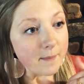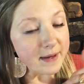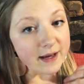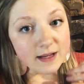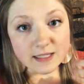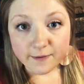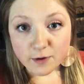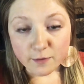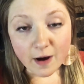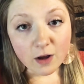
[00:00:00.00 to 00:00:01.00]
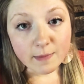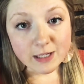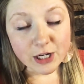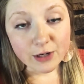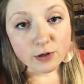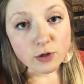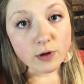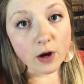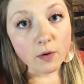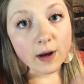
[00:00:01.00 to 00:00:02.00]
Because if you followed my channel, you
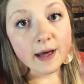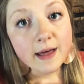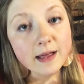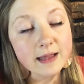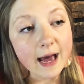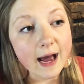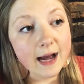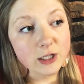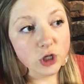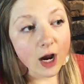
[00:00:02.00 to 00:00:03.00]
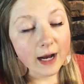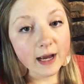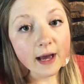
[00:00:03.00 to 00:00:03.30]
know that I track